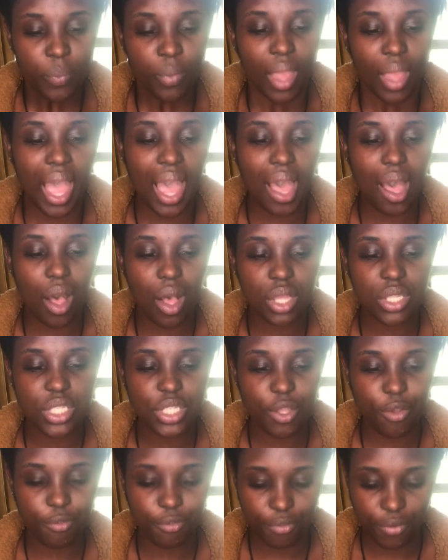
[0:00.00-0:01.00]
I
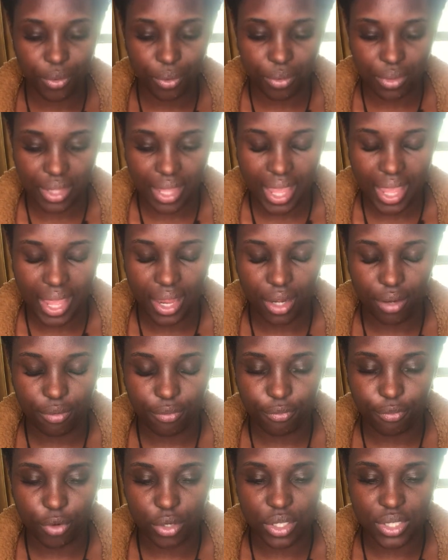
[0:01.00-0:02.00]
also feel that
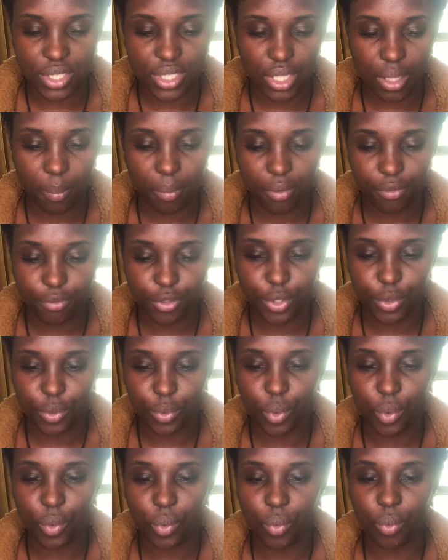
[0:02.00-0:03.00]
for some of you
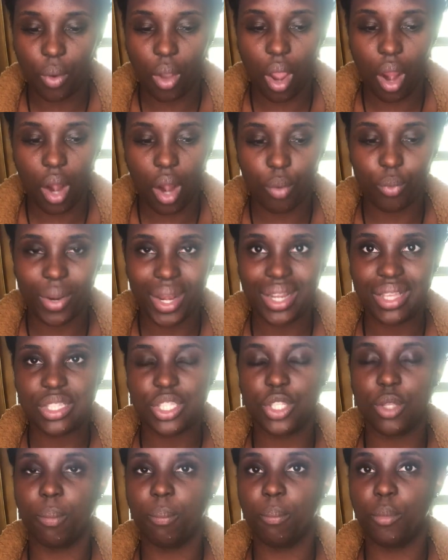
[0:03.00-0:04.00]
who are ready
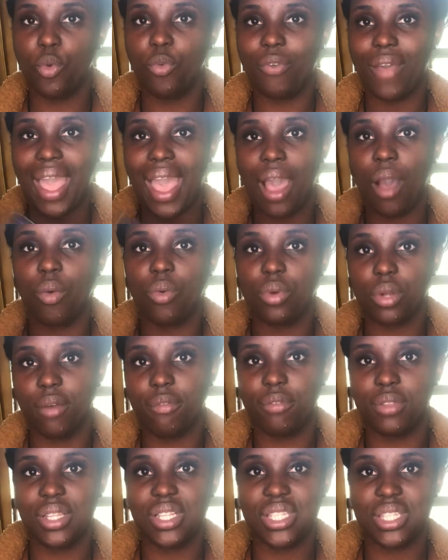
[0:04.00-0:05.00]
to move out
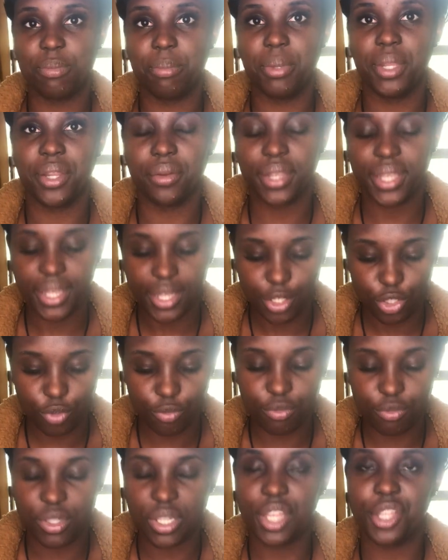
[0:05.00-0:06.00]
of this period,
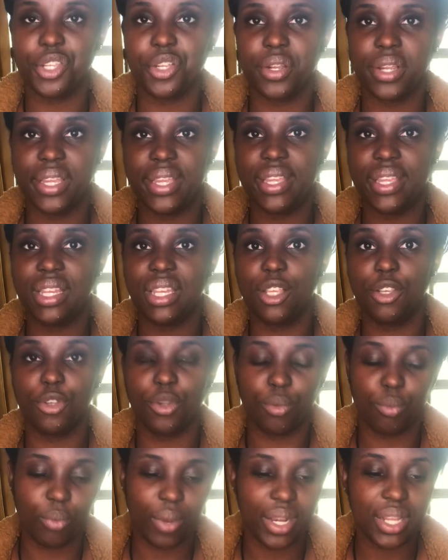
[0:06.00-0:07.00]
you've done your healing,
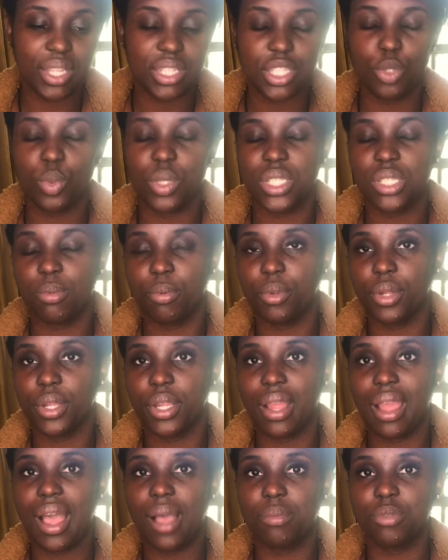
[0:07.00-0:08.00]
you're ready to explore
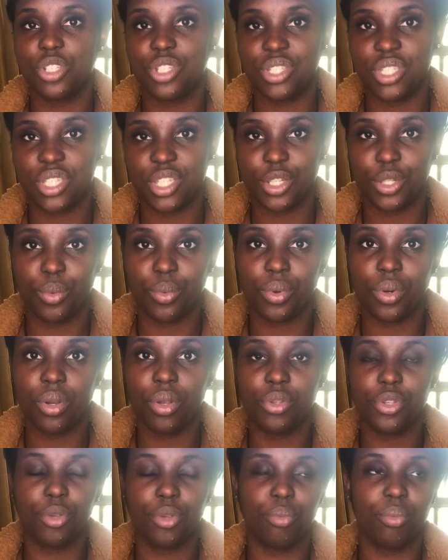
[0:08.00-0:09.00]
your options in the
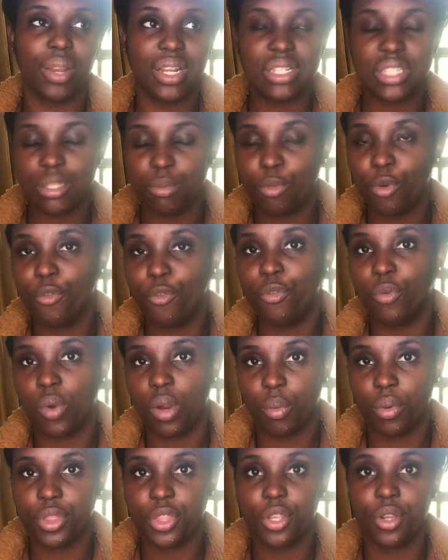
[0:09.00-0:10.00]
world, you're ready to move
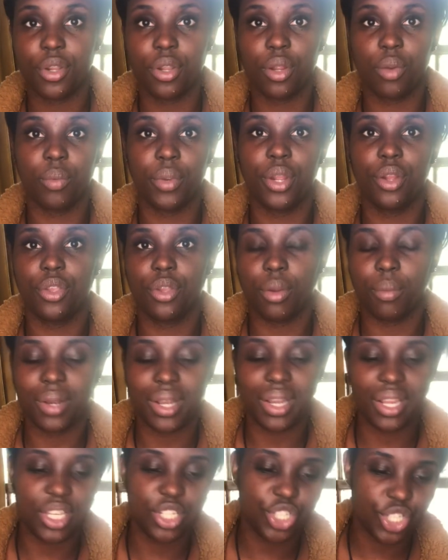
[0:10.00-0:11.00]
forward with your career, your
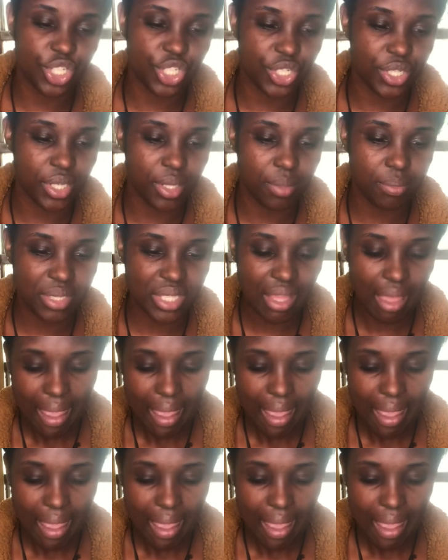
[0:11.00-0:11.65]
relationships.